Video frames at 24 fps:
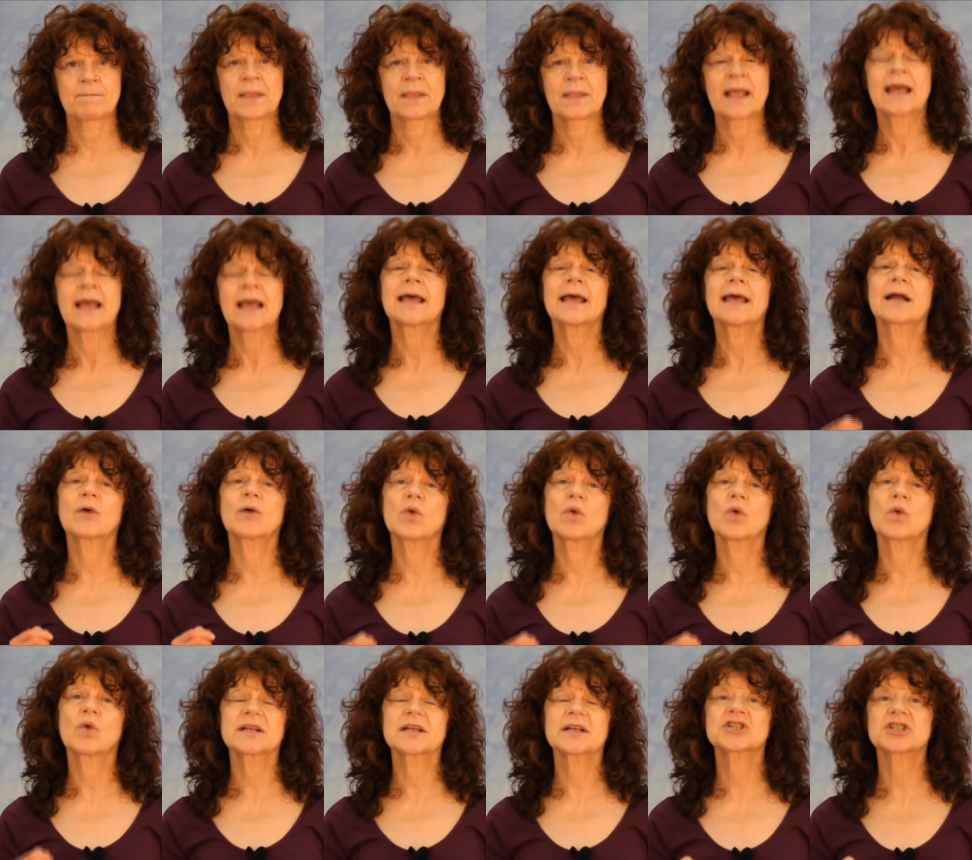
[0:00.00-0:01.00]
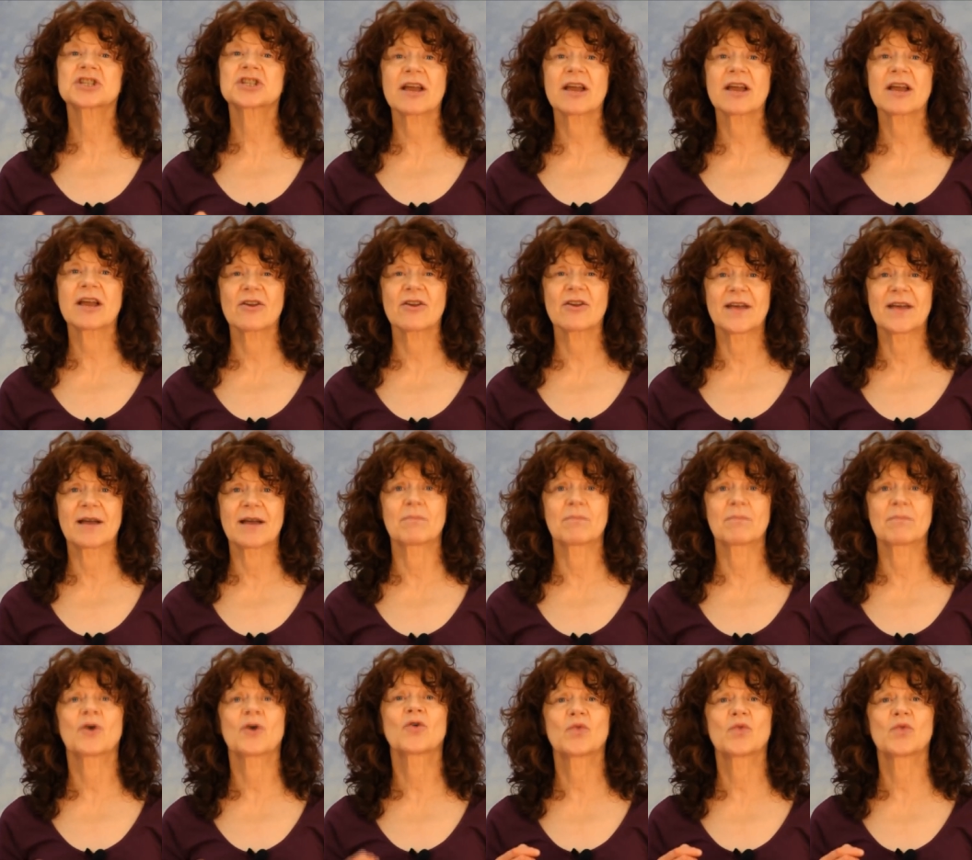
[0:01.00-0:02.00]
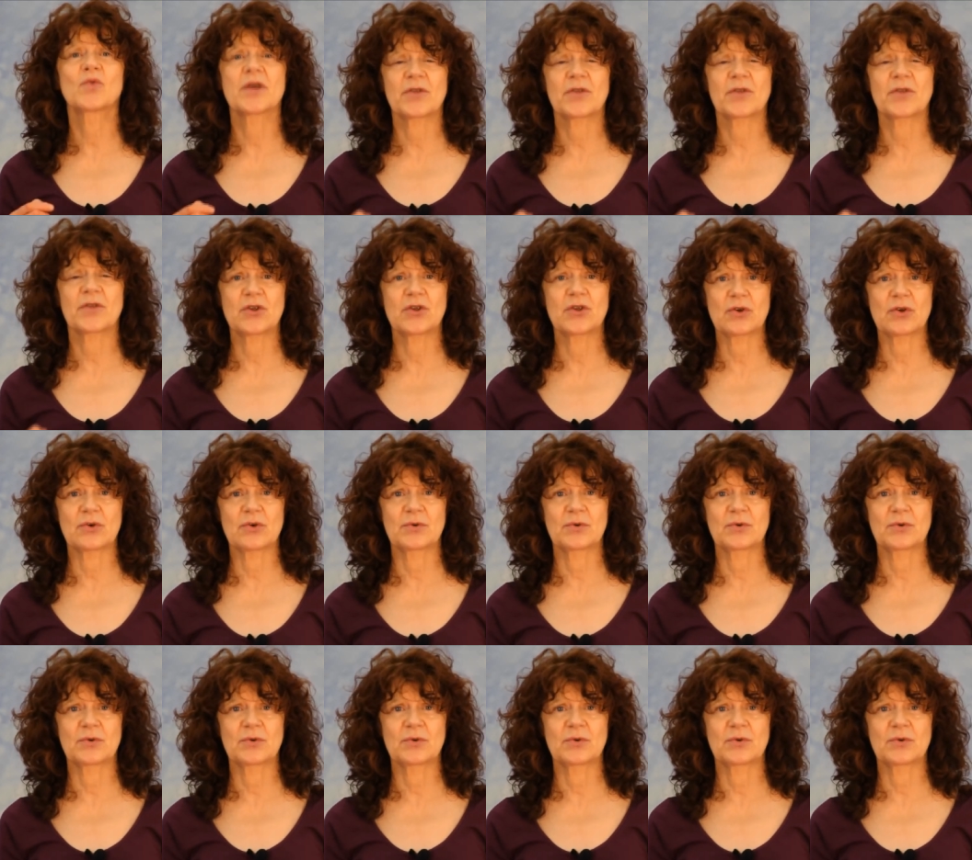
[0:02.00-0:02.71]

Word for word: and I want to share them with you.